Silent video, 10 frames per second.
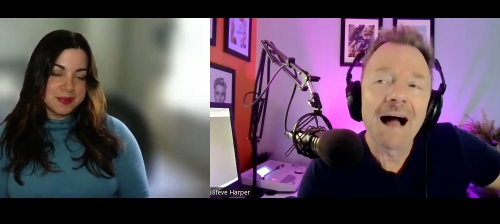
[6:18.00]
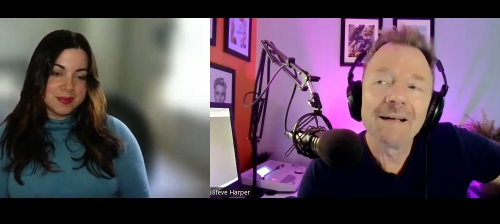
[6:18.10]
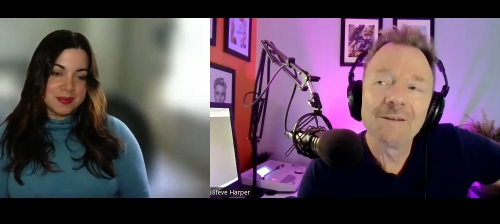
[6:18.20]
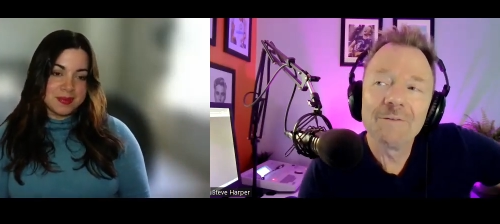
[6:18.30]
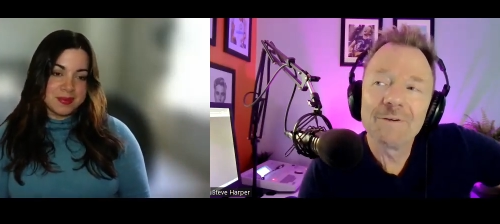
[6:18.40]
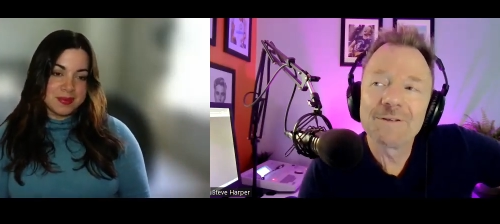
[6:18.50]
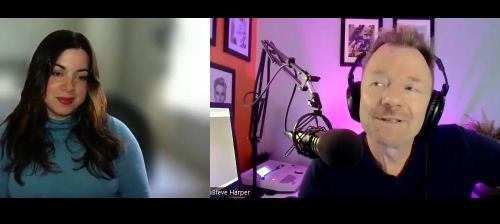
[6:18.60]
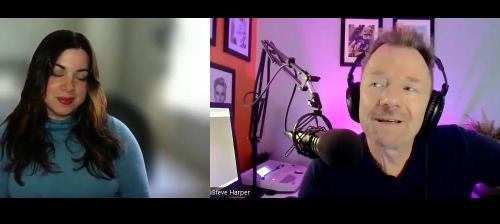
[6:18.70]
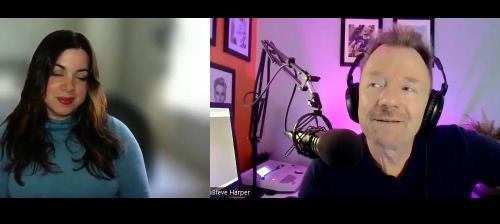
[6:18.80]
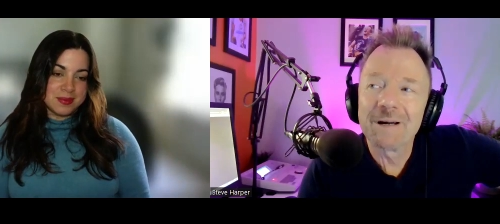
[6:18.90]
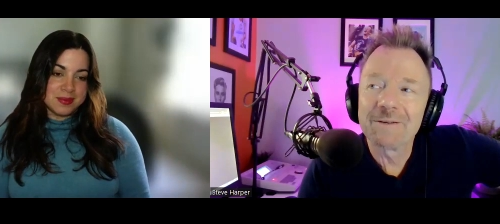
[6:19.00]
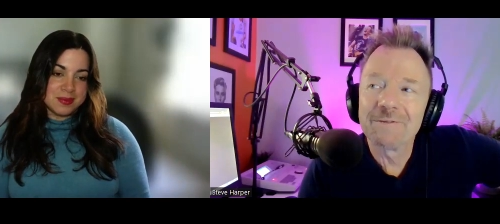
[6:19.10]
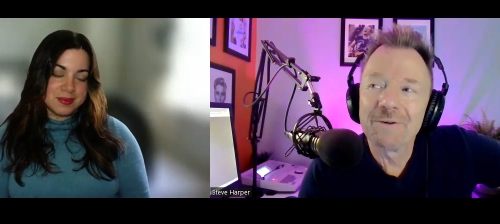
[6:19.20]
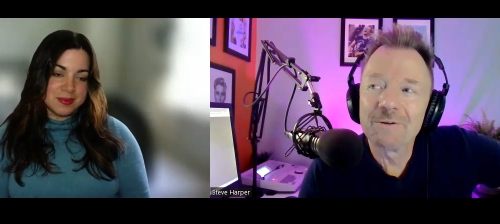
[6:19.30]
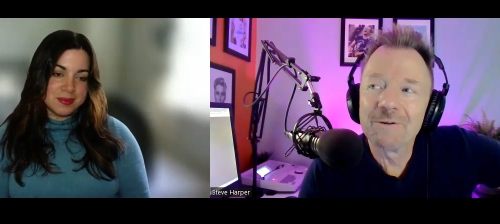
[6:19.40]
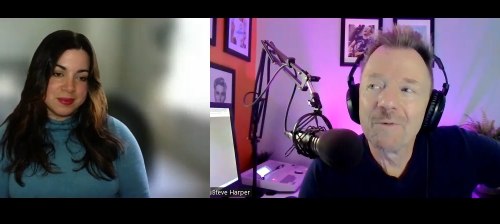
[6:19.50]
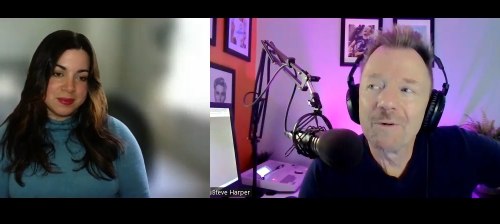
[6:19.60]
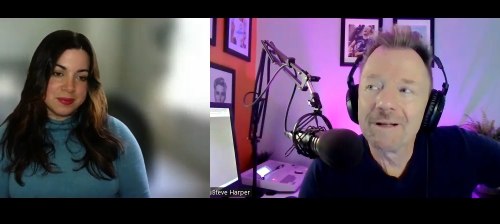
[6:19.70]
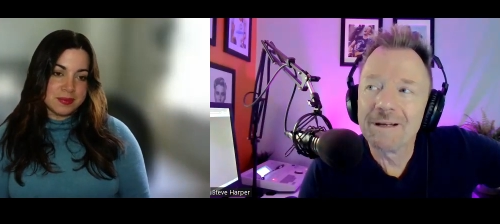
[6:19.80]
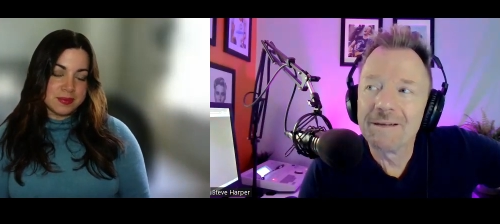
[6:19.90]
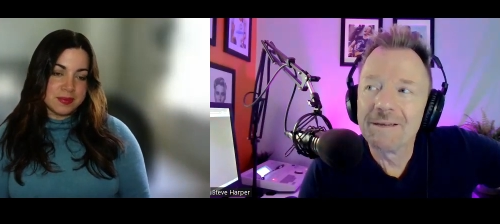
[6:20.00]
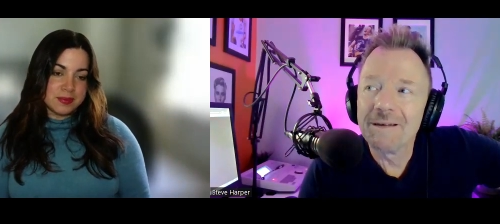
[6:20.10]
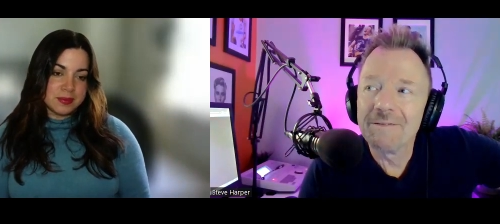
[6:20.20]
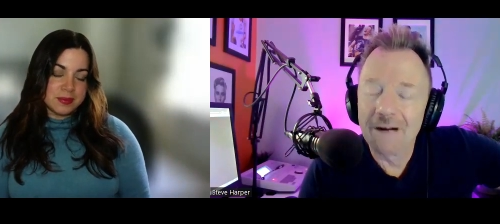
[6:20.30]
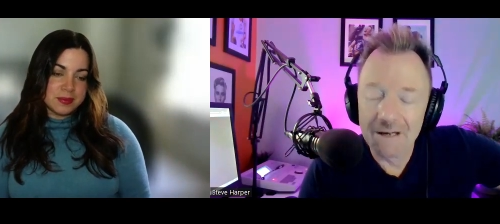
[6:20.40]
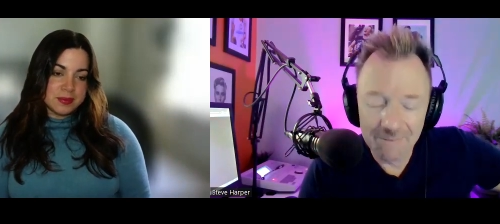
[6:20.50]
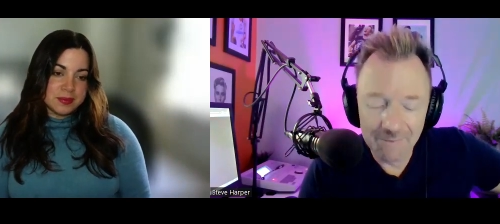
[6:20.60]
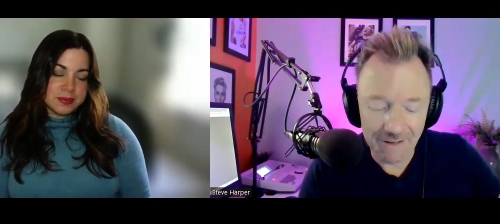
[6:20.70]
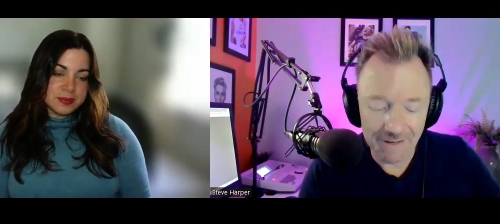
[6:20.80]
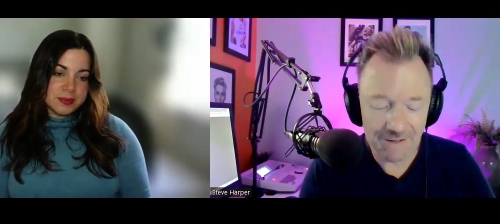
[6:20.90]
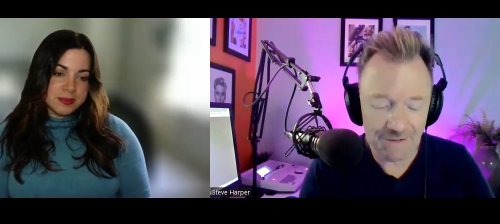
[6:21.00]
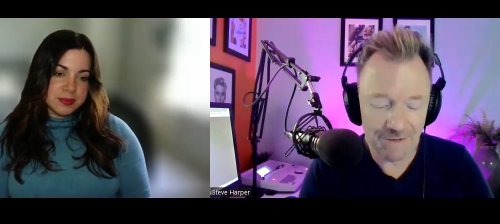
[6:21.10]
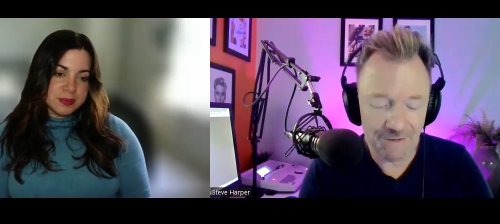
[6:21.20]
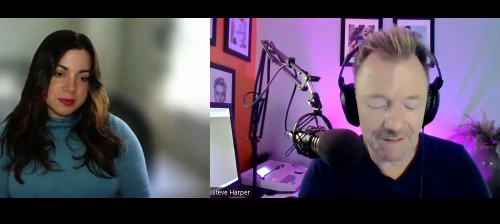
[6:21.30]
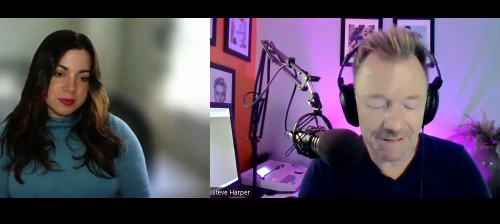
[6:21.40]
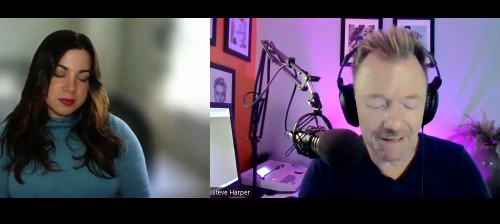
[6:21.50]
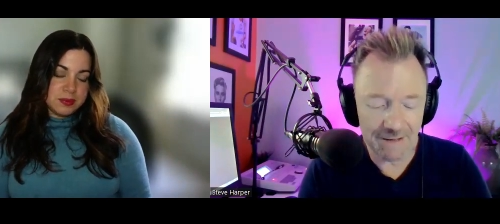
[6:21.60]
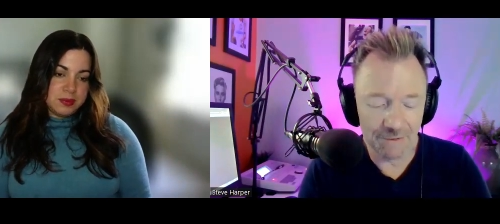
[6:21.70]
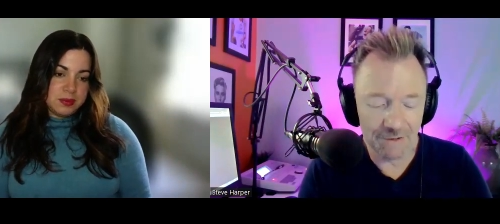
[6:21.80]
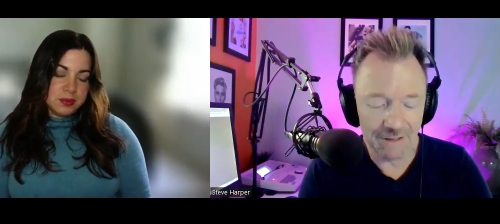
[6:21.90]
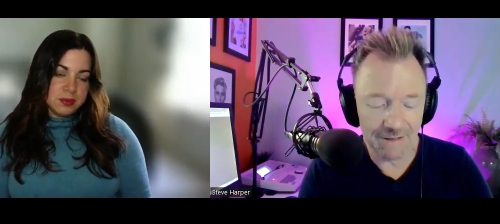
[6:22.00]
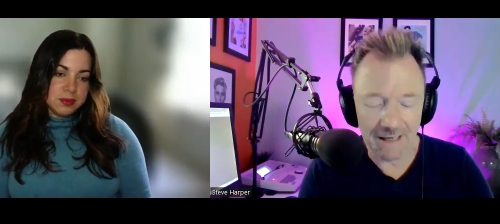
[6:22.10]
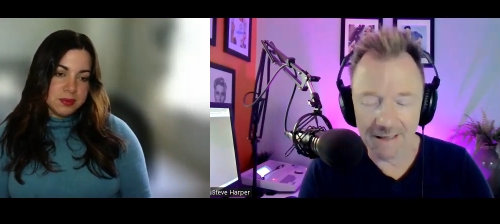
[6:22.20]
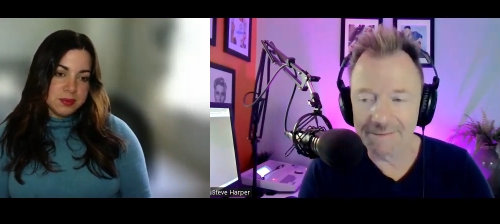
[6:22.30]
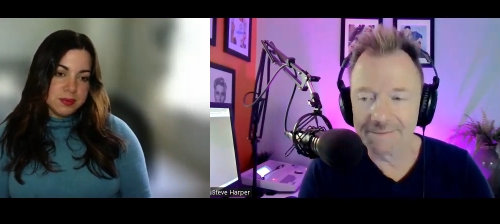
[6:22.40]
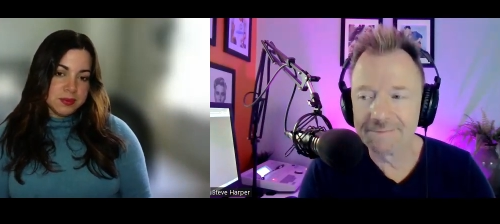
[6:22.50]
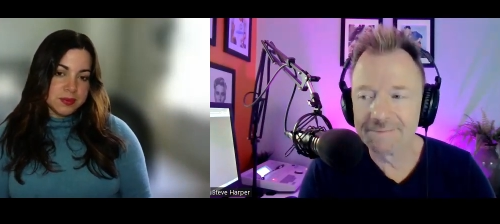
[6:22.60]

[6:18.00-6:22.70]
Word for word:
Speaker 1: I love what you said about the focal point in the fireplace because you could take a look at that